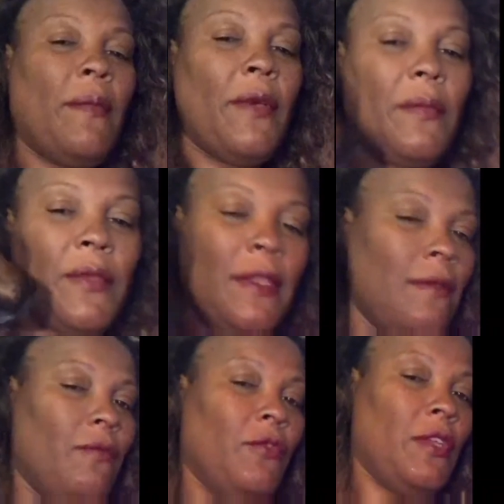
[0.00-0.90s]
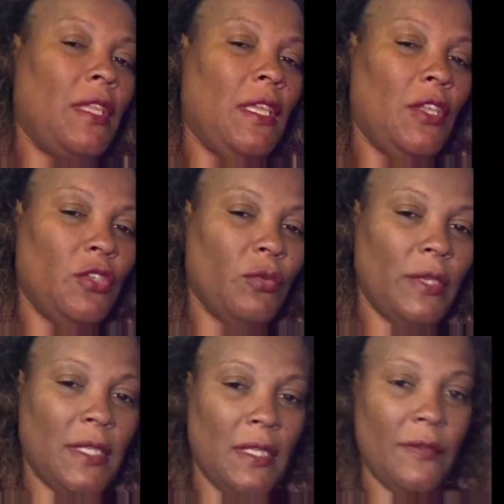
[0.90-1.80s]
My puppy really
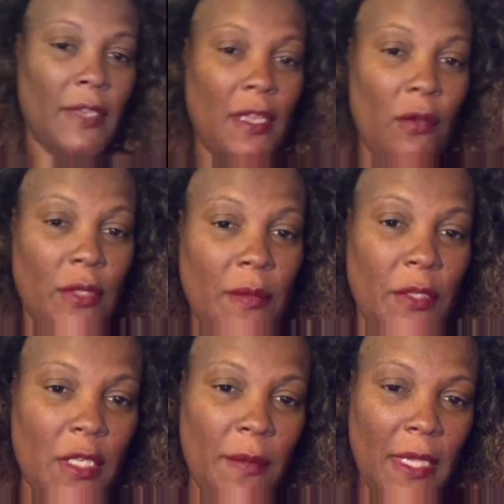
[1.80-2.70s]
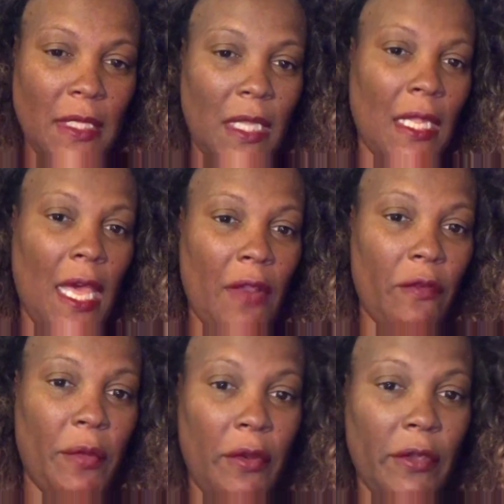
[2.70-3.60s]
enjoys these videos, and she makes a lot
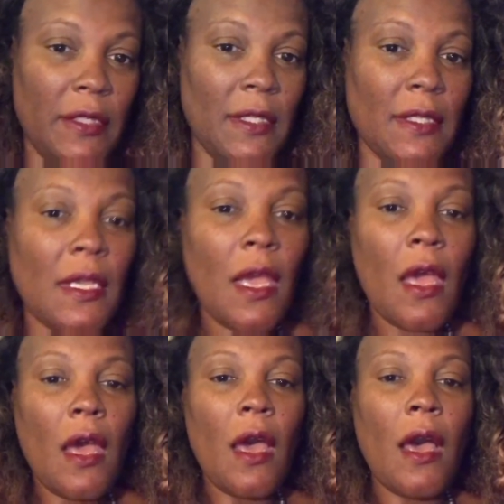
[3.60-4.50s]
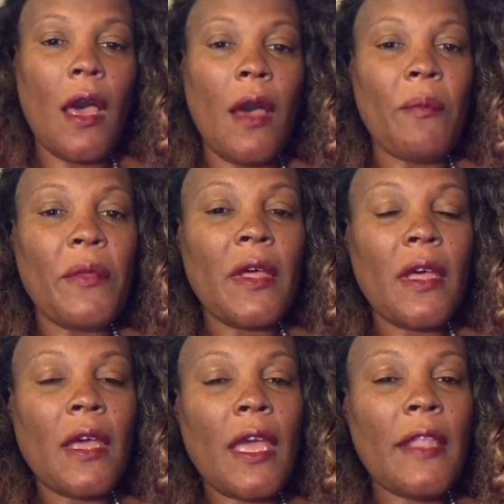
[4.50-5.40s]
of appearances.
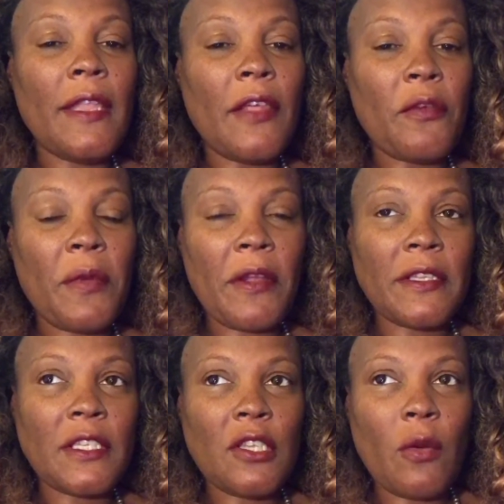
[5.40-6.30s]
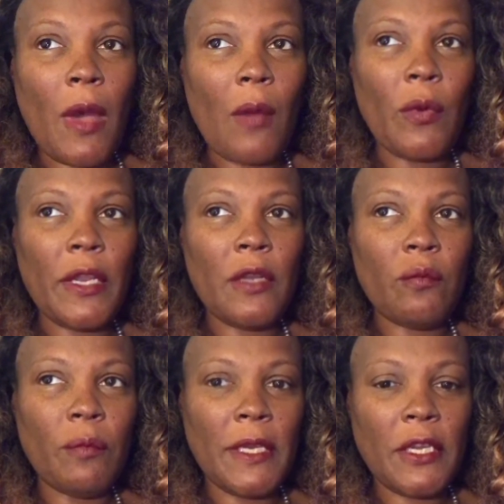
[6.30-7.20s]
And the other parent says, no, I want
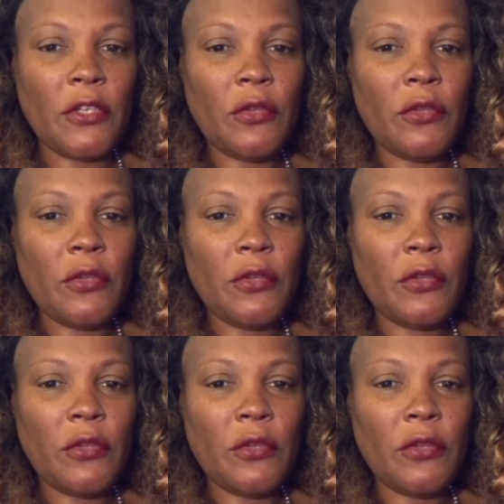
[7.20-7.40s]
it Monday and